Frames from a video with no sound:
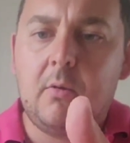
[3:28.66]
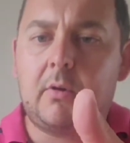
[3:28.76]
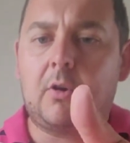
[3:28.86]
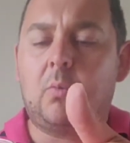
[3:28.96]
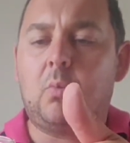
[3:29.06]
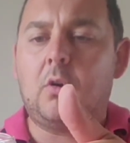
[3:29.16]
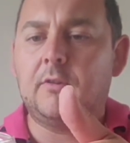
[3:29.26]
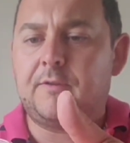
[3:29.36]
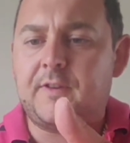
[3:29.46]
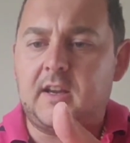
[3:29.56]
We've got a
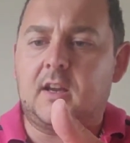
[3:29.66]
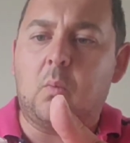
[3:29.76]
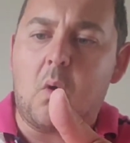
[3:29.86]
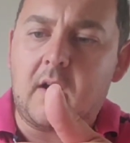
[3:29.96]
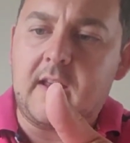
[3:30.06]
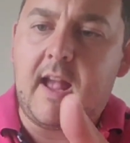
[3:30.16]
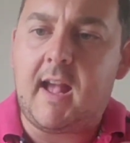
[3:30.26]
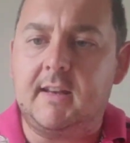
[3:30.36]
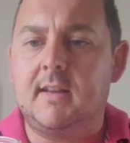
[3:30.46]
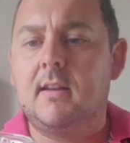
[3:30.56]
one finger white
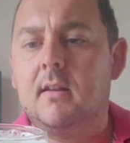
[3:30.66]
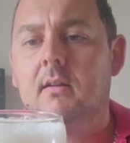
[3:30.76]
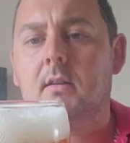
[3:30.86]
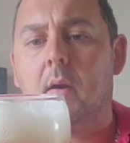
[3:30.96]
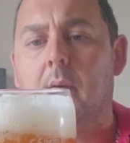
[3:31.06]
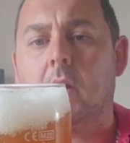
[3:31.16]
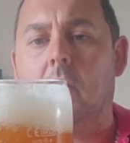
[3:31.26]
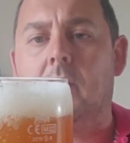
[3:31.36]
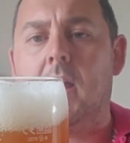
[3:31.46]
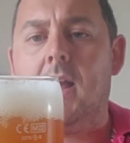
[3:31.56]
head going
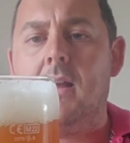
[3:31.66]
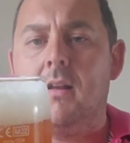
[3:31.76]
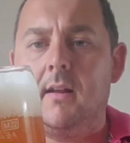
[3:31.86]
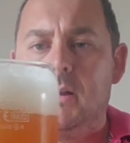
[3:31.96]
on there.